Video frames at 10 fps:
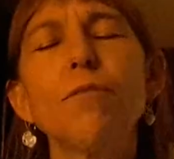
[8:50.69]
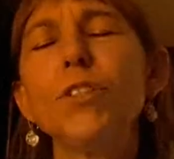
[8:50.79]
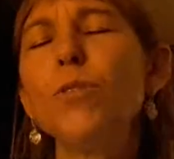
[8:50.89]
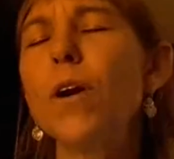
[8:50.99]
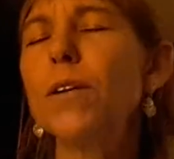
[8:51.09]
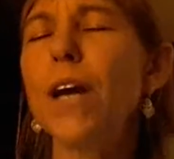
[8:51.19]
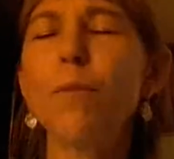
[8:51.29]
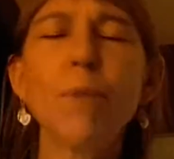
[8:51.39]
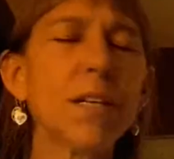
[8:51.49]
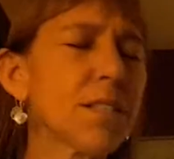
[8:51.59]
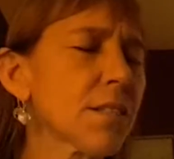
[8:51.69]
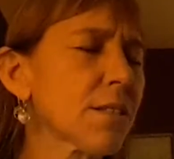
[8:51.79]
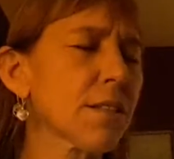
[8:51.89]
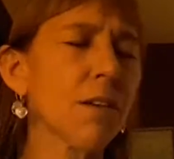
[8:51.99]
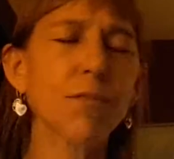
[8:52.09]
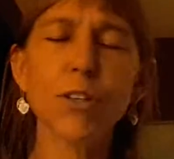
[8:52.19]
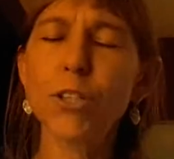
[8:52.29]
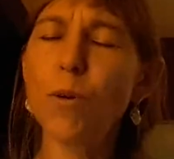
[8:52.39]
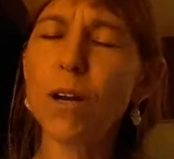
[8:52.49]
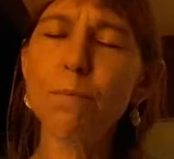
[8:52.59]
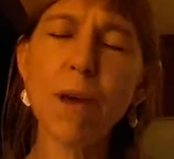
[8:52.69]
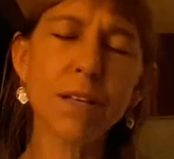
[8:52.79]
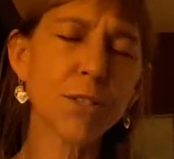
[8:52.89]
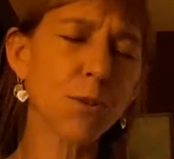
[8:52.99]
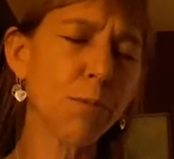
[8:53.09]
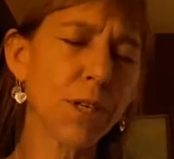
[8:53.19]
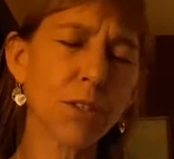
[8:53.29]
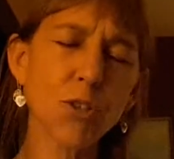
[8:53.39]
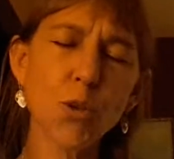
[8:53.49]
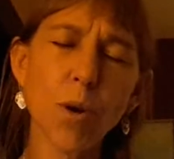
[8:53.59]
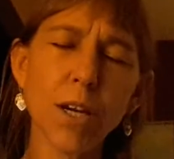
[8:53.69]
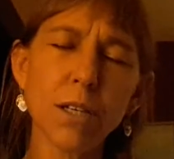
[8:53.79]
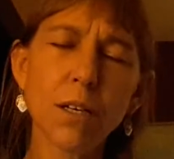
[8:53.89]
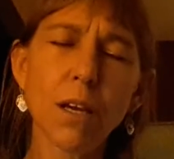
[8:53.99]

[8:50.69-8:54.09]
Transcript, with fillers: and you are not meant to suffer. You are meant to be in joy.